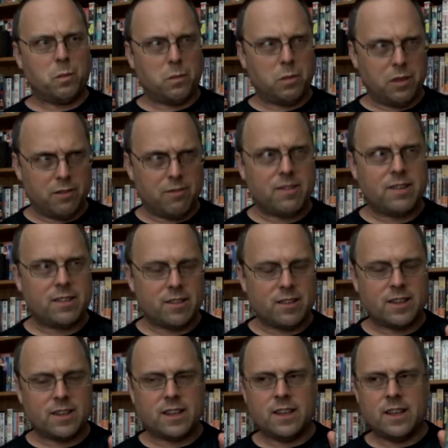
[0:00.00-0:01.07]
the
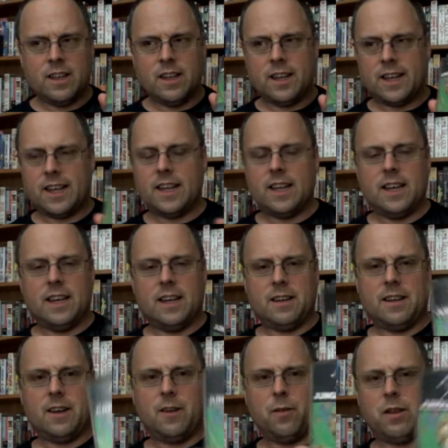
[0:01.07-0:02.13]
original, with
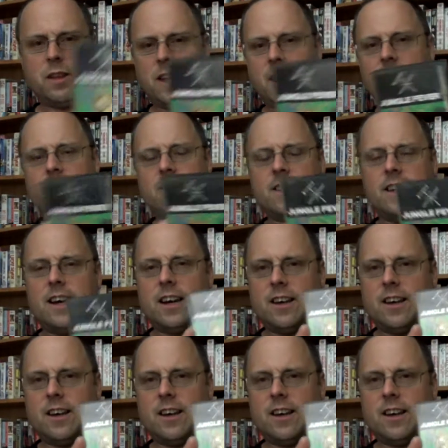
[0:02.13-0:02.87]
the case and that.